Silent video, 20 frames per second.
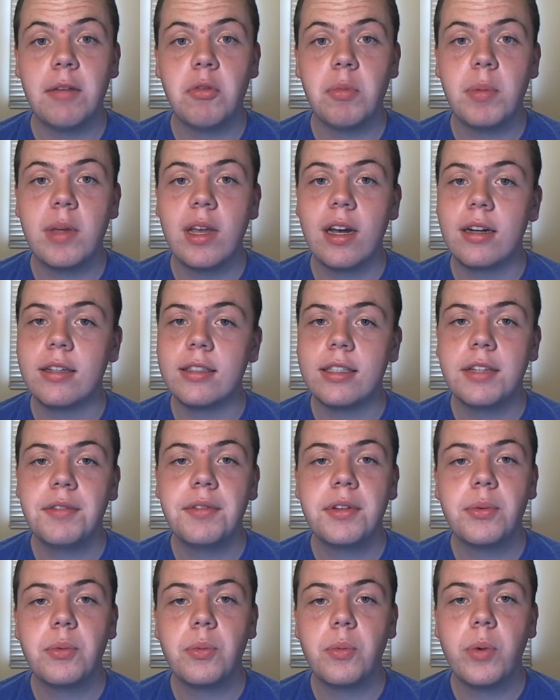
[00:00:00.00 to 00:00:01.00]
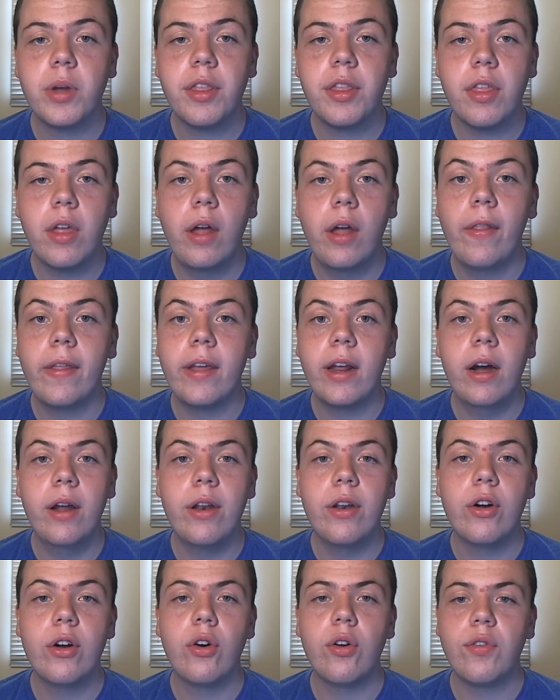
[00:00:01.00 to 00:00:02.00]
to be honest, even with the
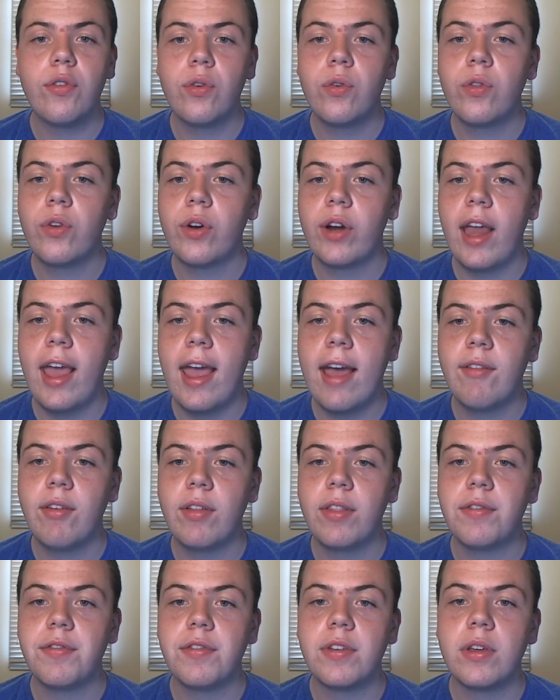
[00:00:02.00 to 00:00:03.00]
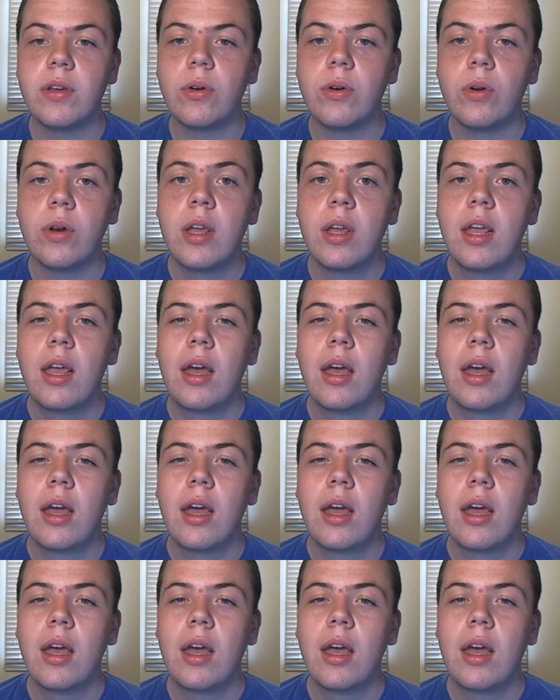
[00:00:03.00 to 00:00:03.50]
unknown of who they're going to have on the field.